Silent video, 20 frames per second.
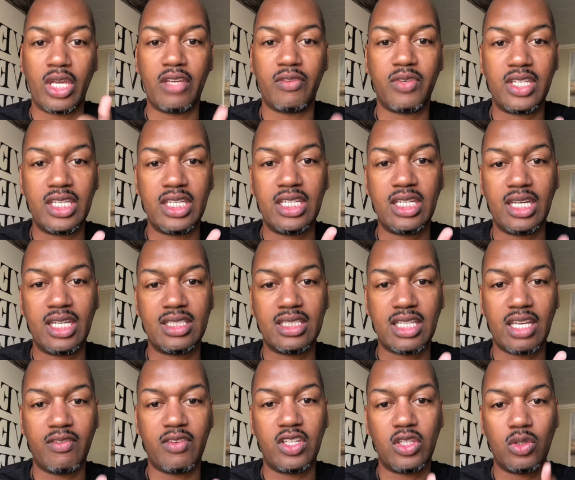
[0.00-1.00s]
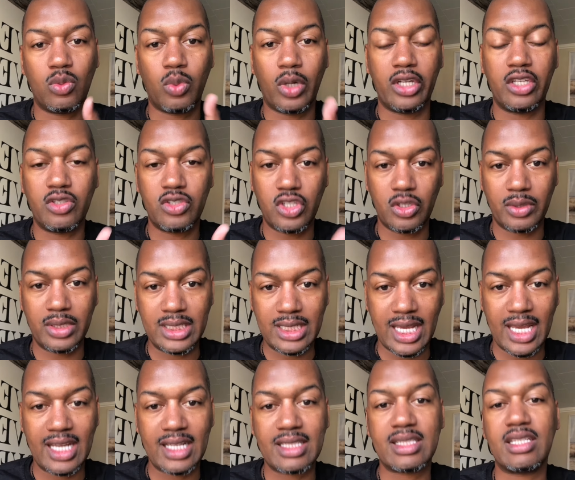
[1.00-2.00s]
if he is giving you what you do in
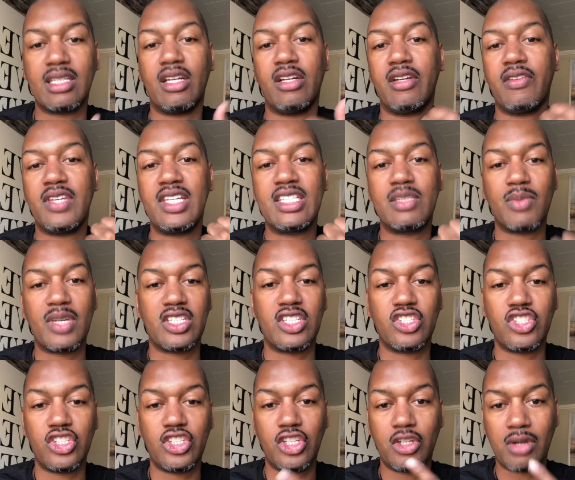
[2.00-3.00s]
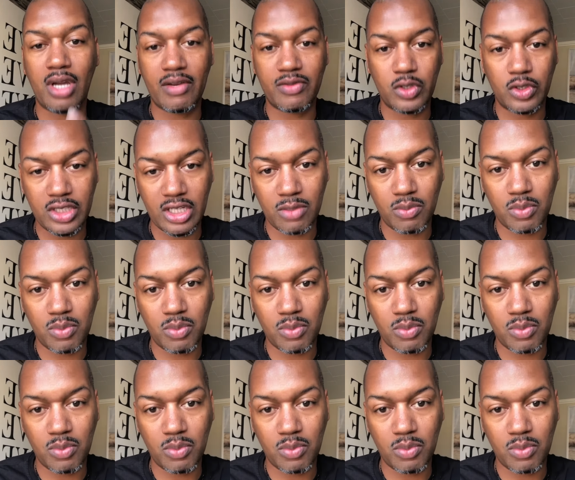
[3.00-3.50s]
text, or if he's messaging you after